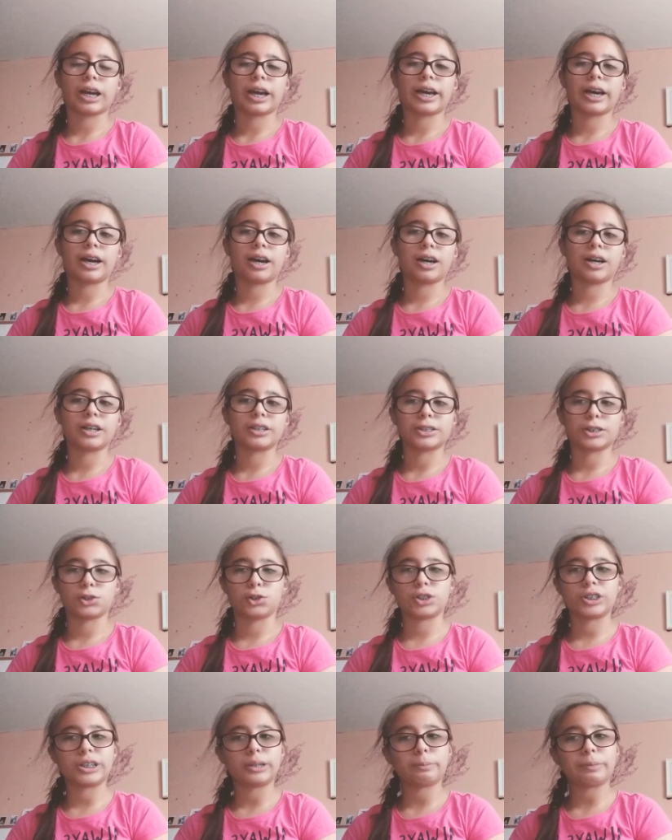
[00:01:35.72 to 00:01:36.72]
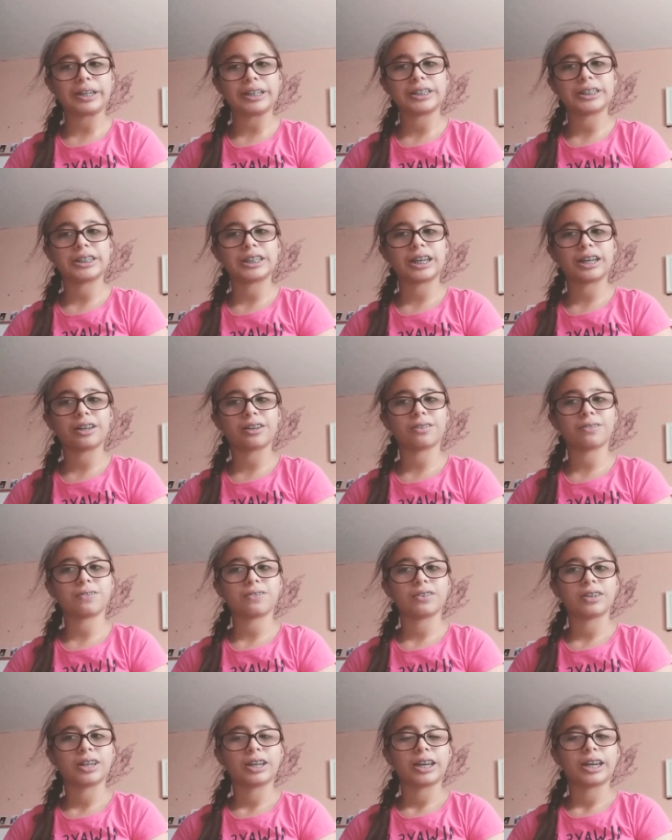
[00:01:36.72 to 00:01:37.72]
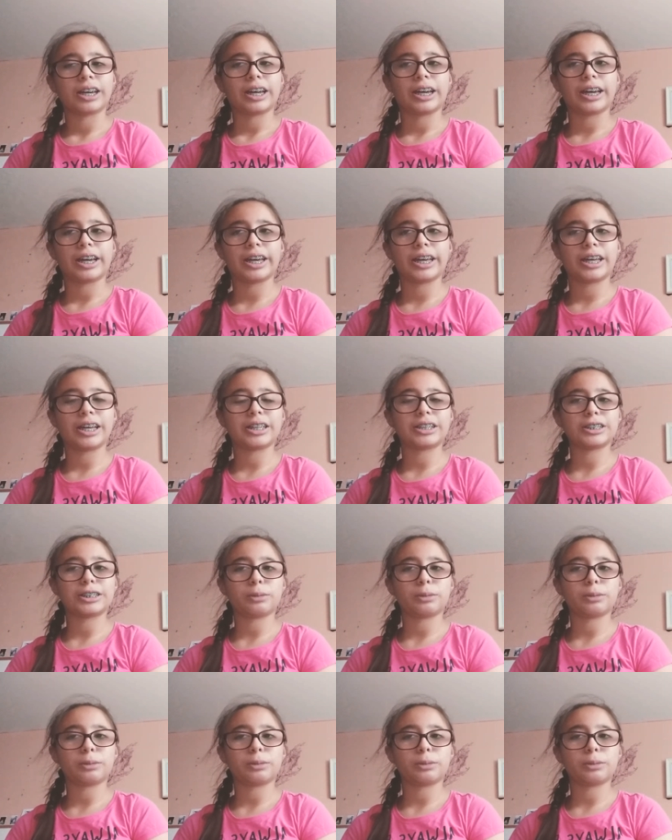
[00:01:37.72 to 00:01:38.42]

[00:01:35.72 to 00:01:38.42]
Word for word: uh, to treat myself and